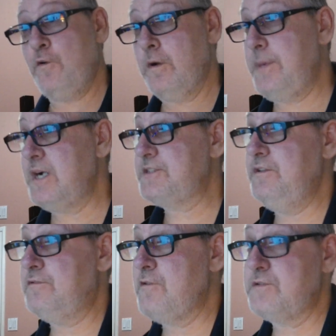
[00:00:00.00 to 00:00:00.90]
bucks
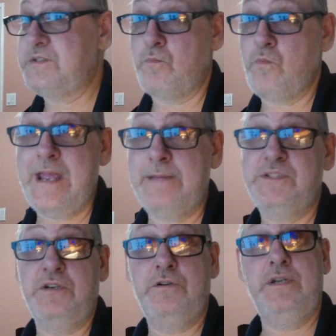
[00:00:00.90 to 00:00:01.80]
you throw some RAM
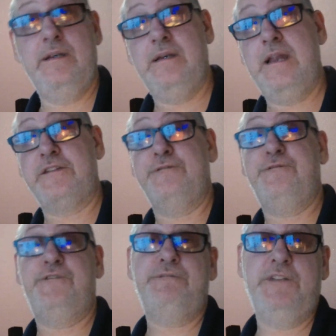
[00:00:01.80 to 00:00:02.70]
to it, and another
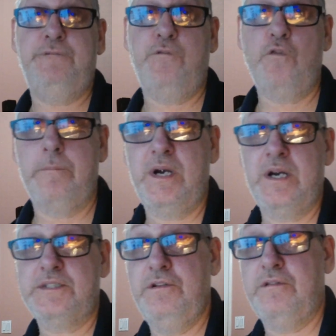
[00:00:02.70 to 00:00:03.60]
54
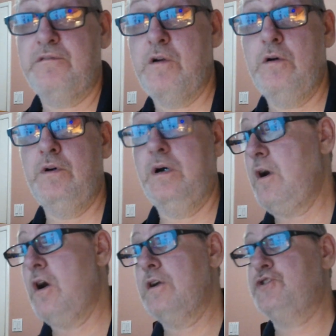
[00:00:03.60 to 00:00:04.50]
bucks you throw a
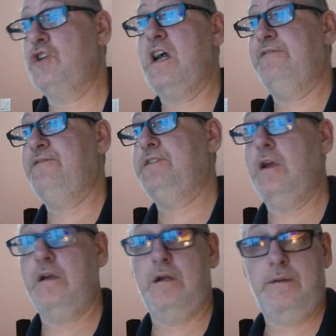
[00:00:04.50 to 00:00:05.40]
hard drive,
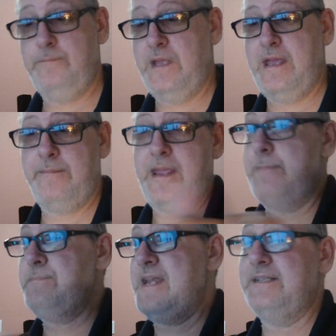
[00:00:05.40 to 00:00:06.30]

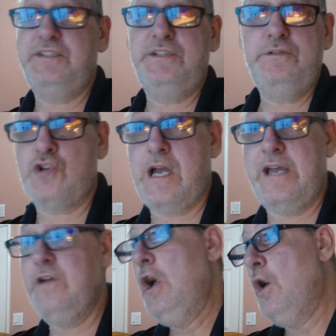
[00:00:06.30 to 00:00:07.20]
M.2
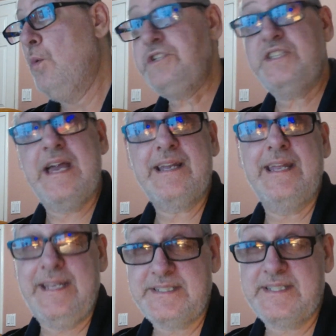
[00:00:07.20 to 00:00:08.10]
drive, which that
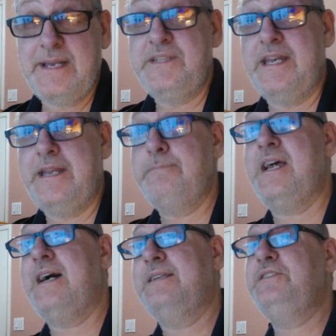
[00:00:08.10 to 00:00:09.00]
can accept an
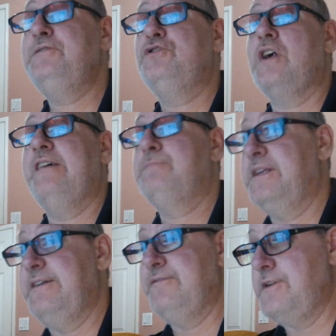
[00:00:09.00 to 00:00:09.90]
M.2 drive,
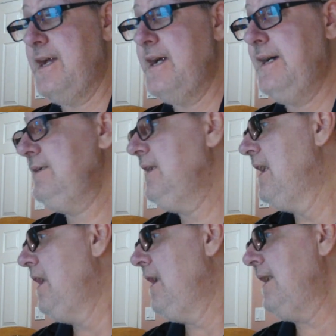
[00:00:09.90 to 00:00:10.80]
believe it or not.
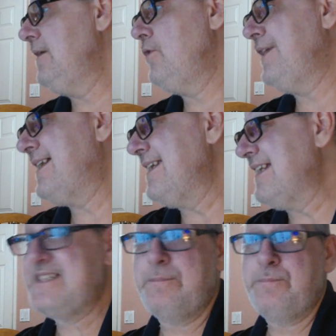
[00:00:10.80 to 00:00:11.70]
It only can
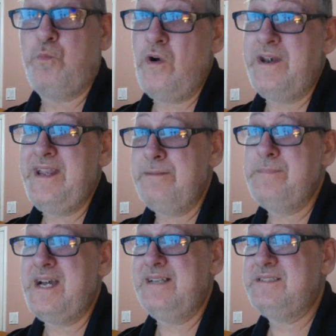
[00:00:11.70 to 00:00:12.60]
accept one
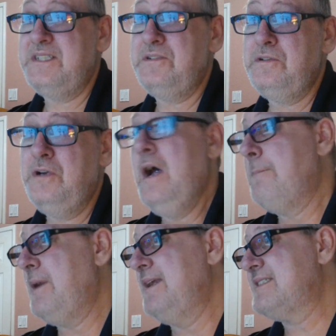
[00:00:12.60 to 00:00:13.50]
M.2,
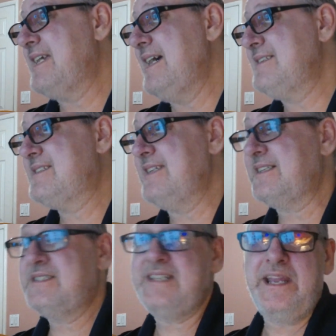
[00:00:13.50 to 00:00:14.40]
but it's got
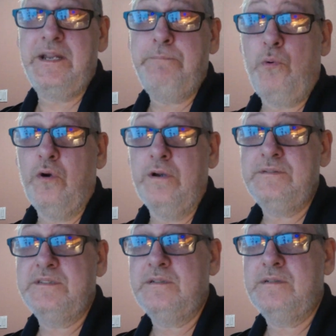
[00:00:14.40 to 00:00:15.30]
6 SATA
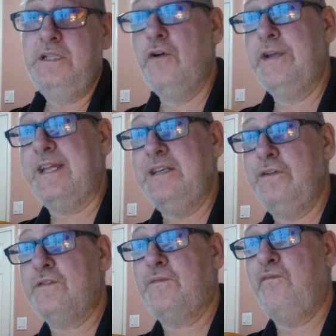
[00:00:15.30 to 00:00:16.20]
ports. You only can
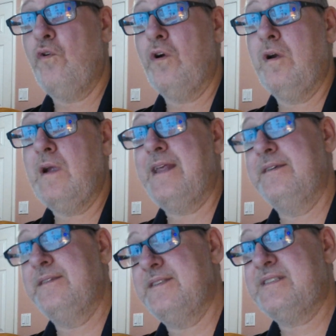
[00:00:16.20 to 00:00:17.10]
use 4 out
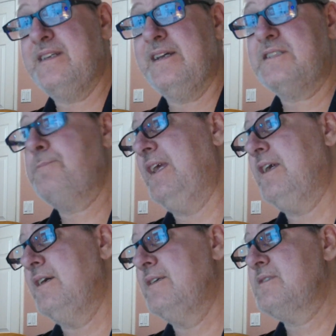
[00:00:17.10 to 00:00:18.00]
of the 6
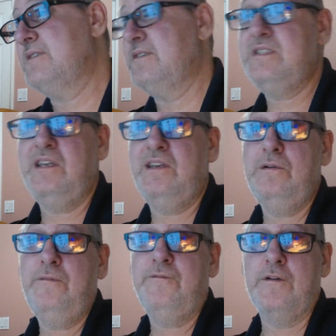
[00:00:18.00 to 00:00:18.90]
because the
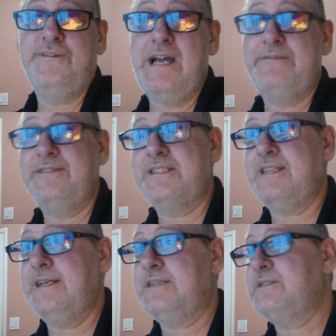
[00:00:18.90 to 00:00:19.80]
2 for 5 and
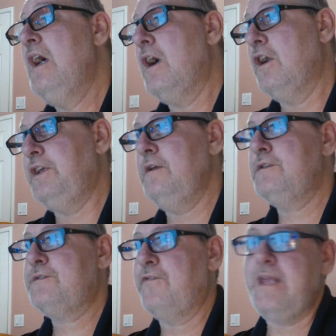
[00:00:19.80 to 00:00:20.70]
6 are
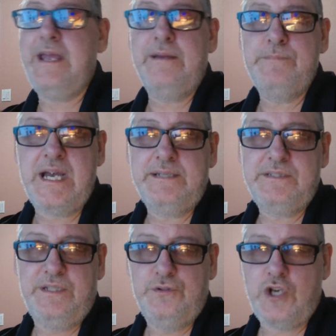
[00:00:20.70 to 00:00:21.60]
used for the
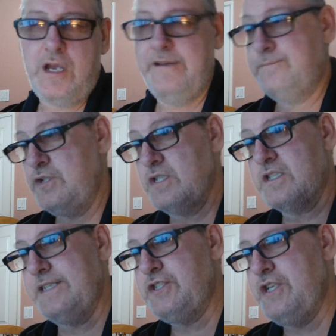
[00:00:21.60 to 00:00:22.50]
M.2 drive. Just
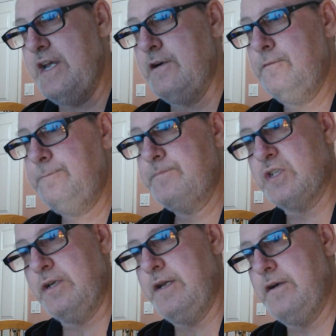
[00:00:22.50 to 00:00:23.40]
to let you know
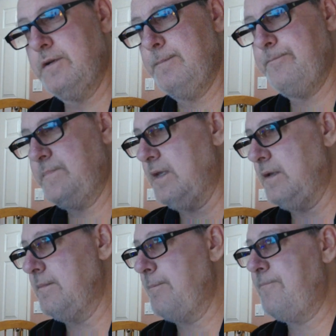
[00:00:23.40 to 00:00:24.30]
so you don't
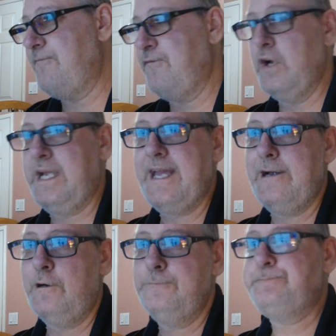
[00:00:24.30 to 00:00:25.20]
freak out.